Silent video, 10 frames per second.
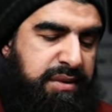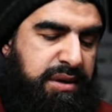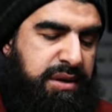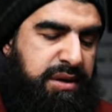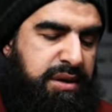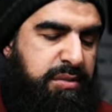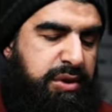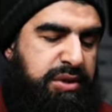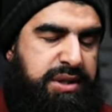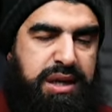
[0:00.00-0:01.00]
uh, come
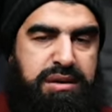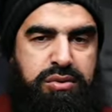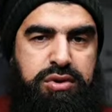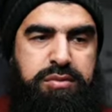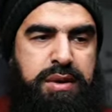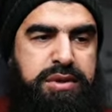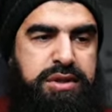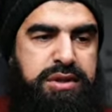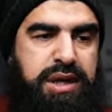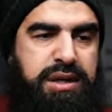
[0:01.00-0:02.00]
across that. I wouldn't be able
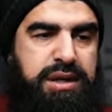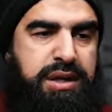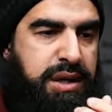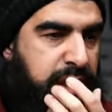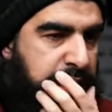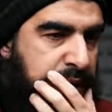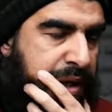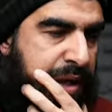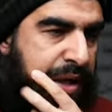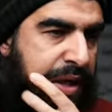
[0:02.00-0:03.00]
to say.
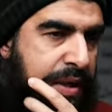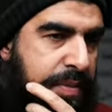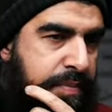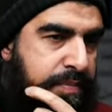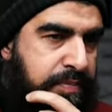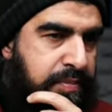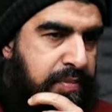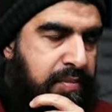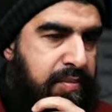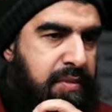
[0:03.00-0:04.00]
Um,
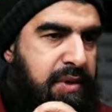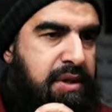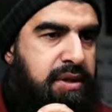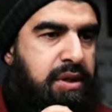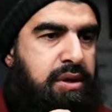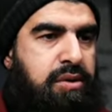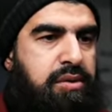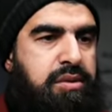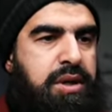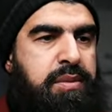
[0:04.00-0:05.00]

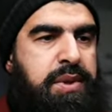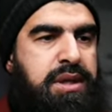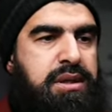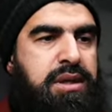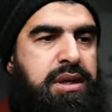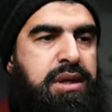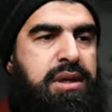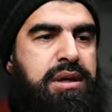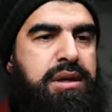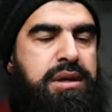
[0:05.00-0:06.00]
so I mean,
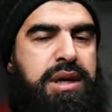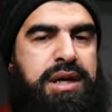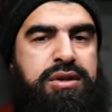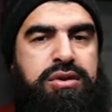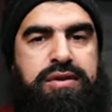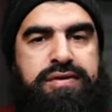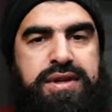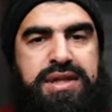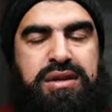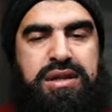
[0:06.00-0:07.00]
I don't know if
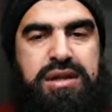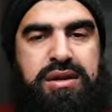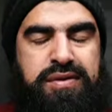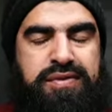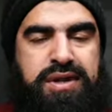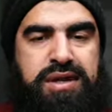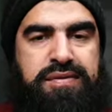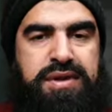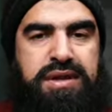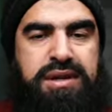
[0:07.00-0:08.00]
the Saudi uh, if the,
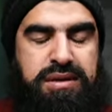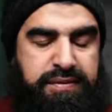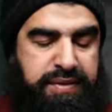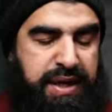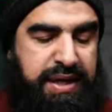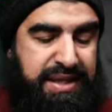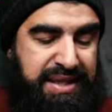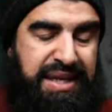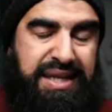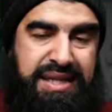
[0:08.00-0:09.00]
if the if they can
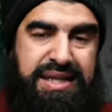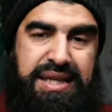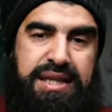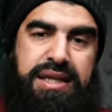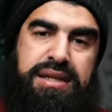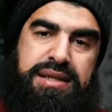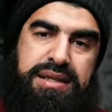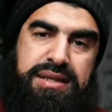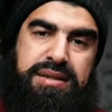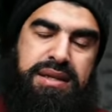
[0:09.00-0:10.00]
still consider the
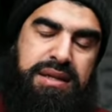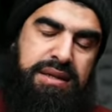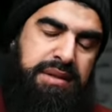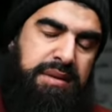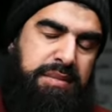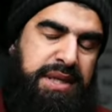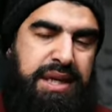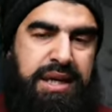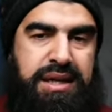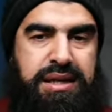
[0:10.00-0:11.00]
the the
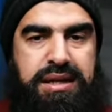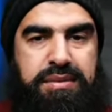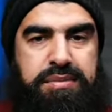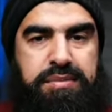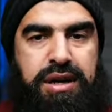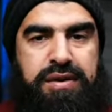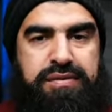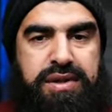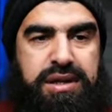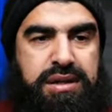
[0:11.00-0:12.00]
mas'ah part
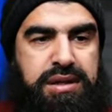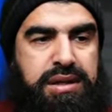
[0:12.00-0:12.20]
of the